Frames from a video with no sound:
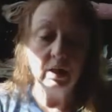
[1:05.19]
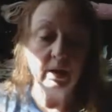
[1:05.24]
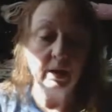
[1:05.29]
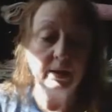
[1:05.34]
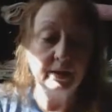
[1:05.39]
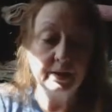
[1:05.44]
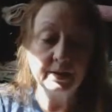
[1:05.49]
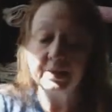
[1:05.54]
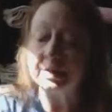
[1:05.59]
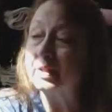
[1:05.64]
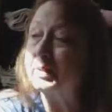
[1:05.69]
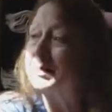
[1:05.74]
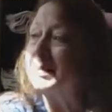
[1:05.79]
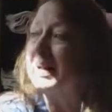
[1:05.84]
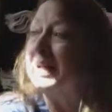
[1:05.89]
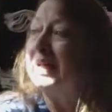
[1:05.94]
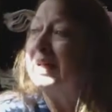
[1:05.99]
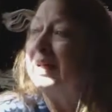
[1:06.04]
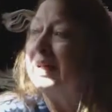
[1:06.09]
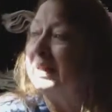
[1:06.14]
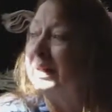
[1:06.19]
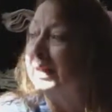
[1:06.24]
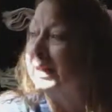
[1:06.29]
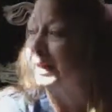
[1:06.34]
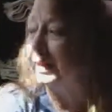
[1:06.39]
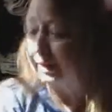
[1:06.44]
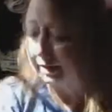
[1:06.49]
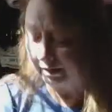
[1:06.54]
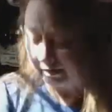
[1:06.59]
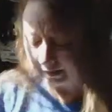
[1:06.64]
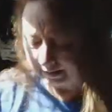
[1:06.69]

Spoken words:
And this is my eyeliner,